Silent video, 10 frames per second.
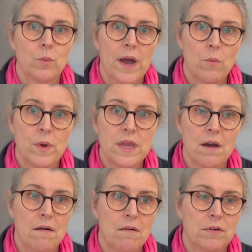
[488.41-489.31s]
where we
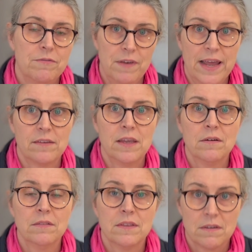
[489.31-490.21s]
are reflecting
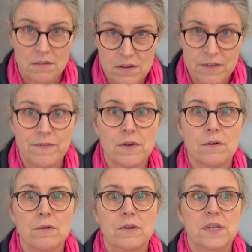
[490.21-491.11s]
on the
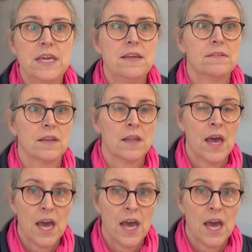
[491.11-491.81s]
difficulties and